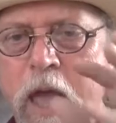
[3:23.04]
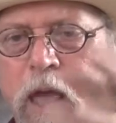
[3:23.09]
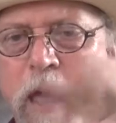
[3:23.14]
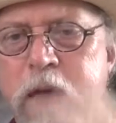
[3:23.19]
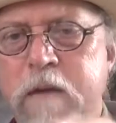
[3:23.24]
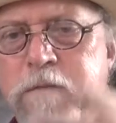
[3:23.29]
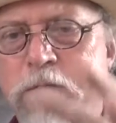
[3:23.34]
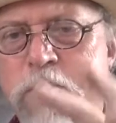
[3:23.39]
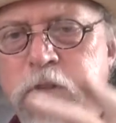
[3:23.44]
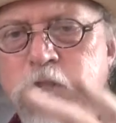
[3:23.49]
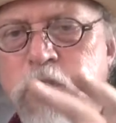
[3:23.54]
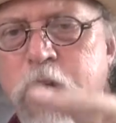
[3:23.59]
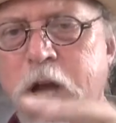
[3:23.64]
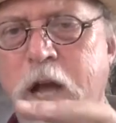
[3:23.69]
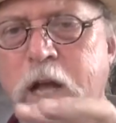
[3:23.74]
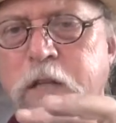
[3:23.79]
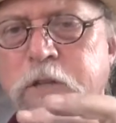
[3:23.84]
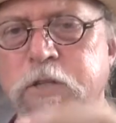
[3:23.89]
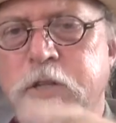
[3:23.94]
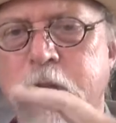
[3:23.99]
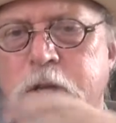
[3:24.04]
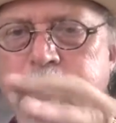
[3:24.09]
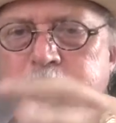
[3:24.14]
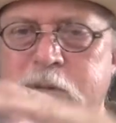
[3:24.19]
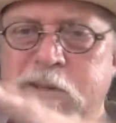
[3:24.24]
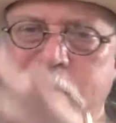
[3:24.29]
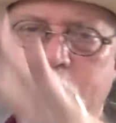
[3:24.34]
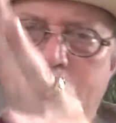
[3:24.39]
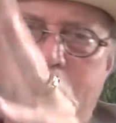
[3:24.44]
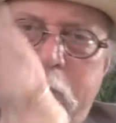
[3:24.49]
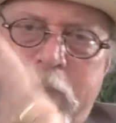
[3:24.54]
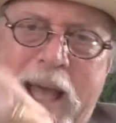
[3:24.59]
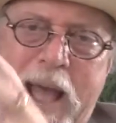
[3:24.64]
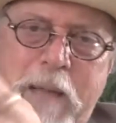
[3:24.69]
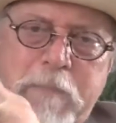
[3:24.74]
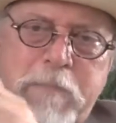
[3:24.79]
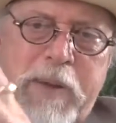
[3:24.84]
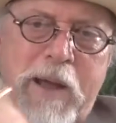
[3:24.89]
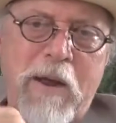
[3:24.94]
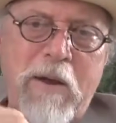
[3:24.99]
If the child says, "You're a
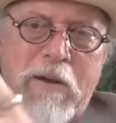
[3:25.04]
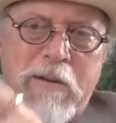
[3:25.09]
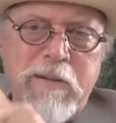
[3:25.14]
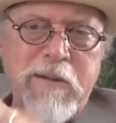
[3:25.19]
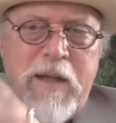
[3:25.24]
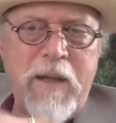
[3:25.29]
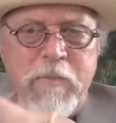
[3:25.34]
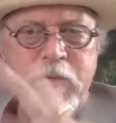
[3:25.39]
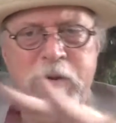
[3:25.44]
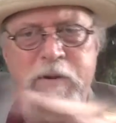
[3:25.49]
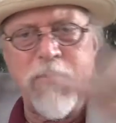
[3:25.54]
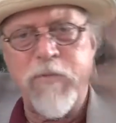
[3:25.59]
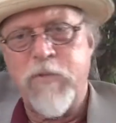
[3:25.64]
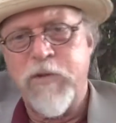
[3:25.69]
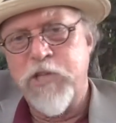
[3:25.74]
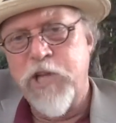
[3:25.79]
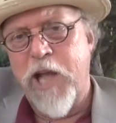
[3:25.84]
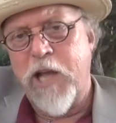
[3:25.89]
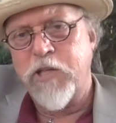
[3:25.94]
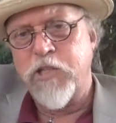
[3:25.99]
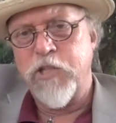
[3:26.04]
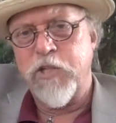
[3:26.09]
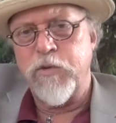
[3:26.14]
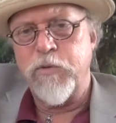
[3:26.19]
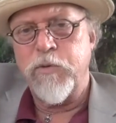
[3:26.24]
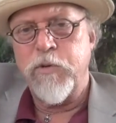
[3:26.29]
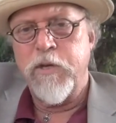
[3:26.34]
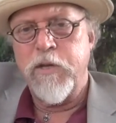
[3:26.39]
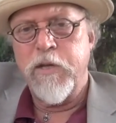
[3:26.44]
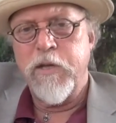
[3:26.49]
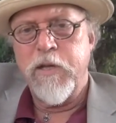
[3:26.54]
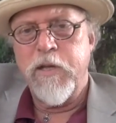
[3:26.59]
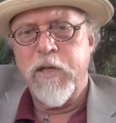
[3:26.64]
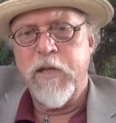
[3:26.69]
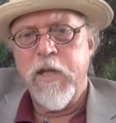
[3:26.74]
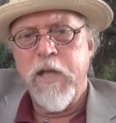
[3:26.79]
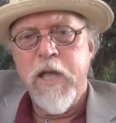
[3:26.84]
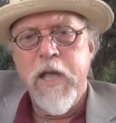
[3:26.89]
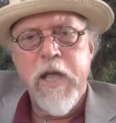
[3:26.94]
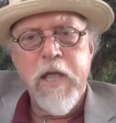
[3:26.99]
bad parent, I'm going to reject you,"
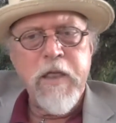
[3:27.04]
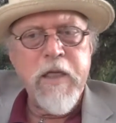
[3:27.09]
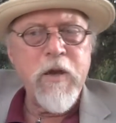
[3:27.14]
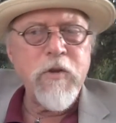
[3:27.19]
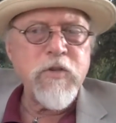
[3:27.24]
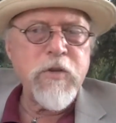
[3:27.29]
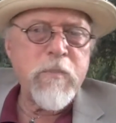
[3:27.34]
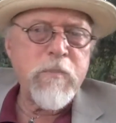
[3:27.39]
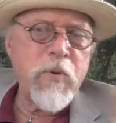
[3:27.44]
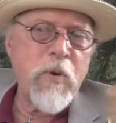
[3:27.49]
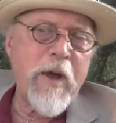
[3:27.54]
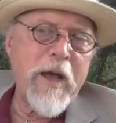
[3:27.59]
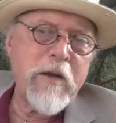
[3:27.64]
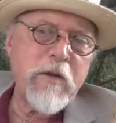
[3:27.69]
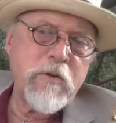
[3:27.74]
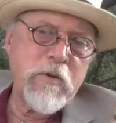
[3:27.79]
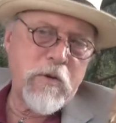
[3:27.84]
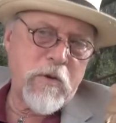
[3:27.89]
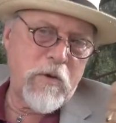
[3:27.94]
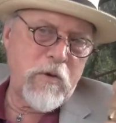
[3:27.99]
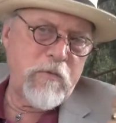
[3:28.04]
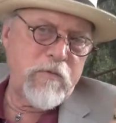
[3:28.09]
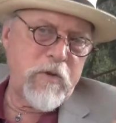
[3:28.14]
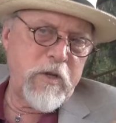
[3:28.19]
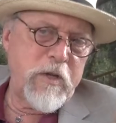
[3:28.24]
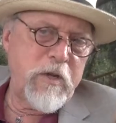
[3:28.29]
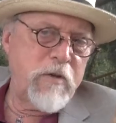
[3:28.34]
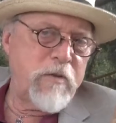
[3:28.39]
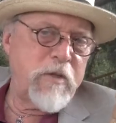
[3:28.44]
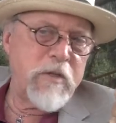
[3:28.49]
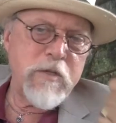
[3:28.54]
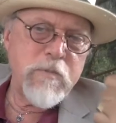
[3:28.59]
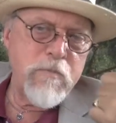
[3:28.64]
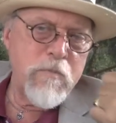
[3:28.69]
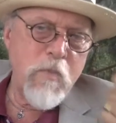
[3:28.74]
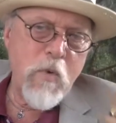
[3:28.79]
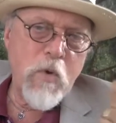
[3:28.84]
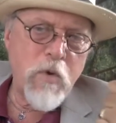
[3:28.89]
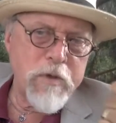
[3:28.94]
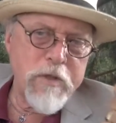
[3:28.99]
there's a predator over here that's
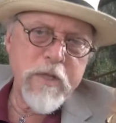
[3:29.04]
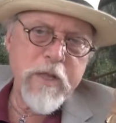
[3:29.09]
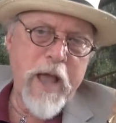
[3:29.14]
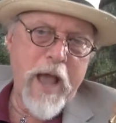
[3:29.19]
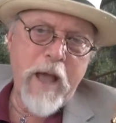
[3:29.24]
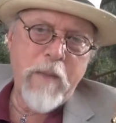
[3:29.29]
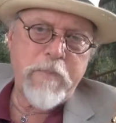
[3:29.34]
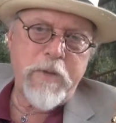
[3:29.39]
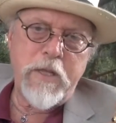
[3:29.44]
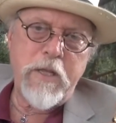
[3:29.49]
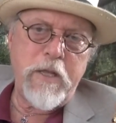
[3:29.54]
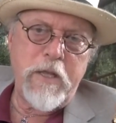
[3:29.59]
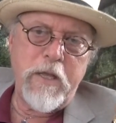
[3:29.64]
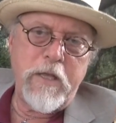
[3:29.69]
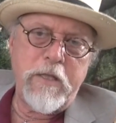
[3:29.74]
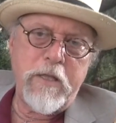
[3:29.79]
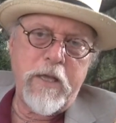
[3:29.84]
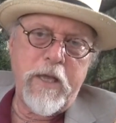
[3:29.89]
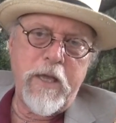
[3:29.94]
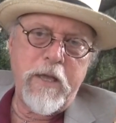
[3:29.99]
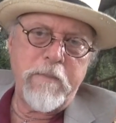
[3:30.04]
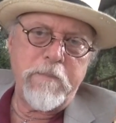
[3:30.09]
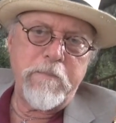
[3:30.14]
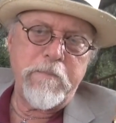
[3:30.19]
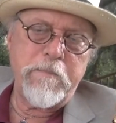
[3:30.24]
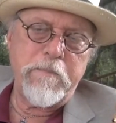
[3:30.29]
more than happy to eat the kid.